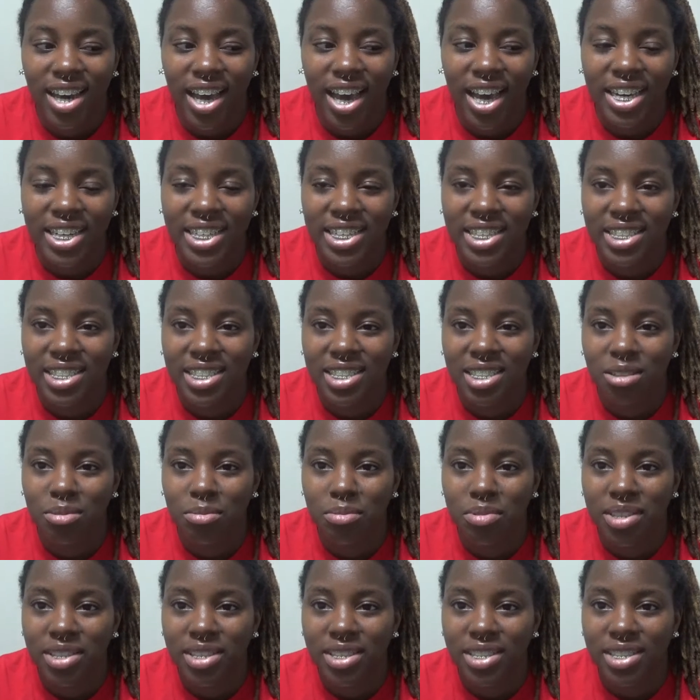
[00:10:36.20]
I need to
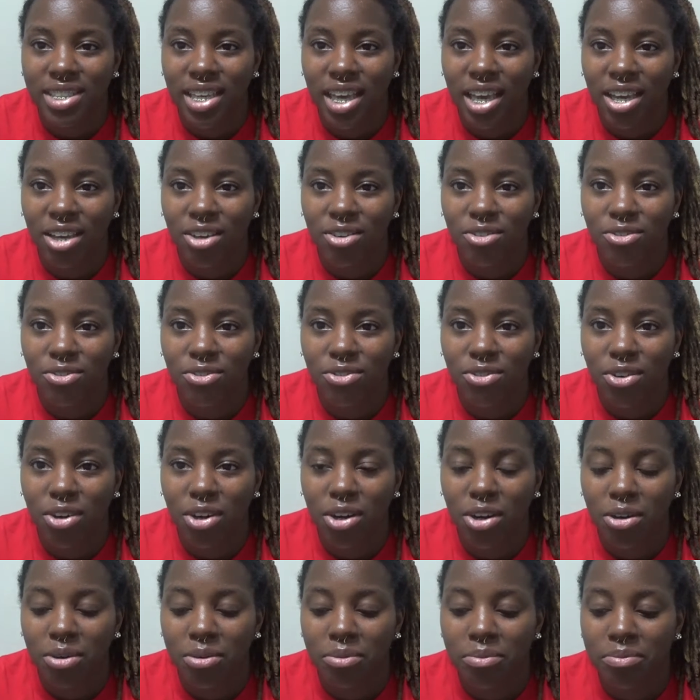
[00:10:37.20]
be saved
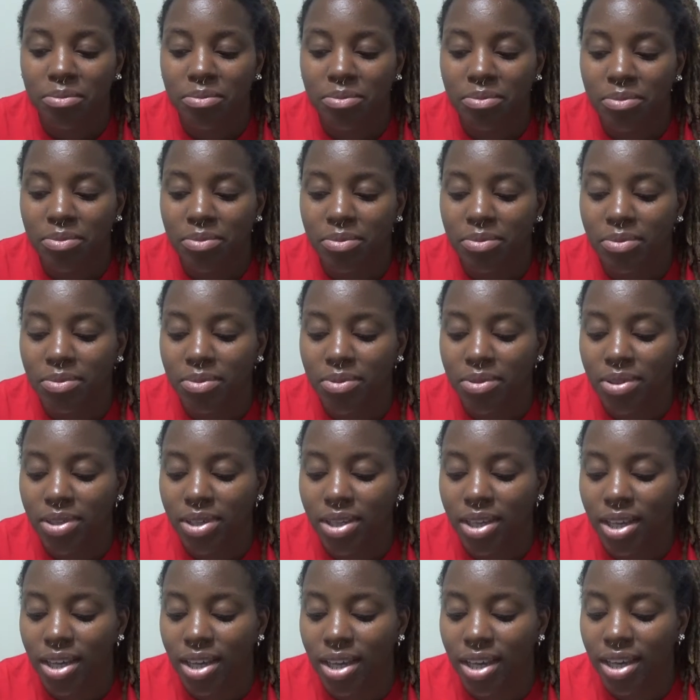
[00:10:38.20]
from.
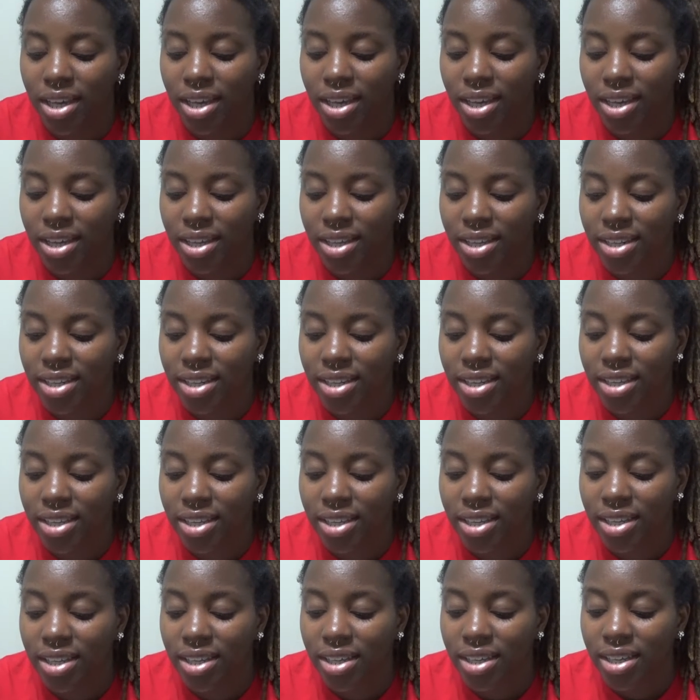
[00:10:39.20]
And
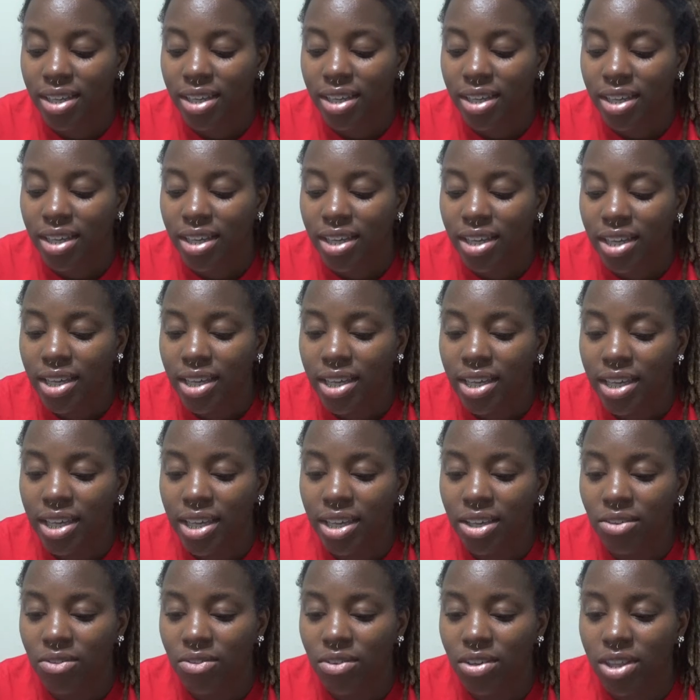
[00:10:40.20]

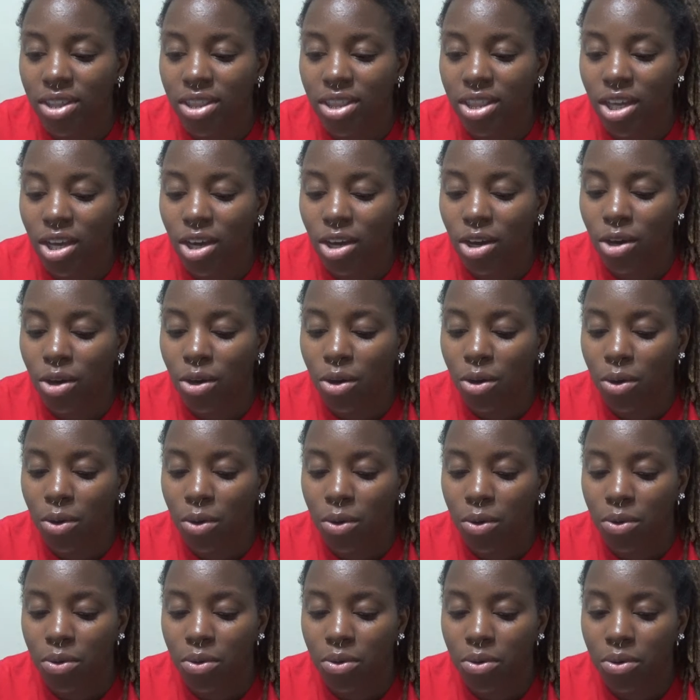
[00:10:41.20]
even
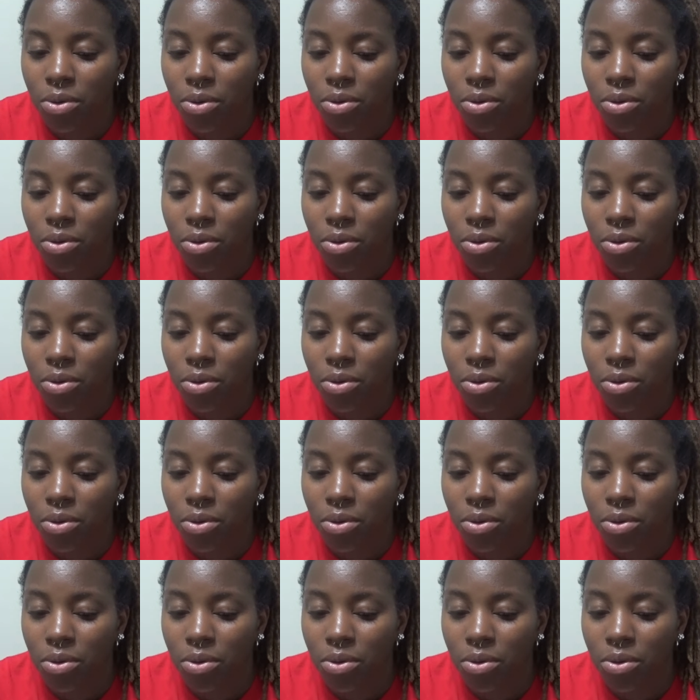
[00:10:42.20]
though